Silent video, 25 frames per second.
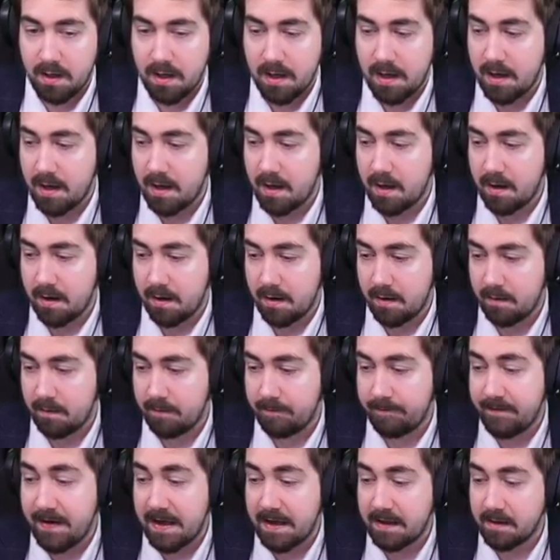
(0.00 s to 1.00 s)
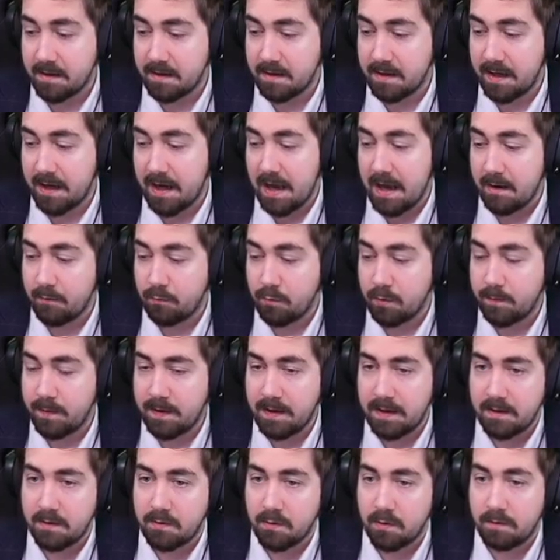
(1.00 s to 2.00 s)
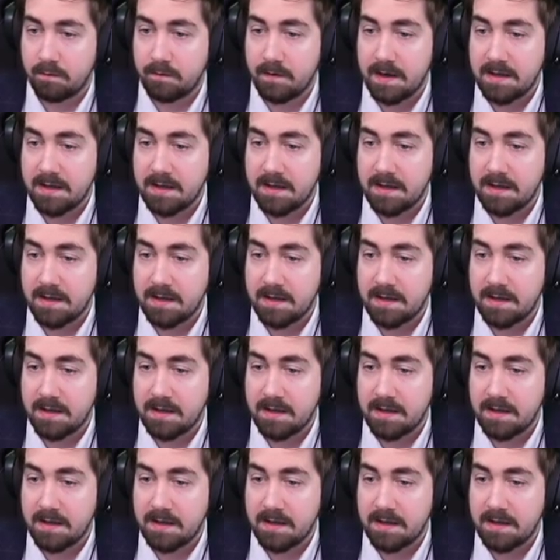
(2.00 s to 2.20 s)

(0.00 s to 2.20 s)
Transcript: like I would be doing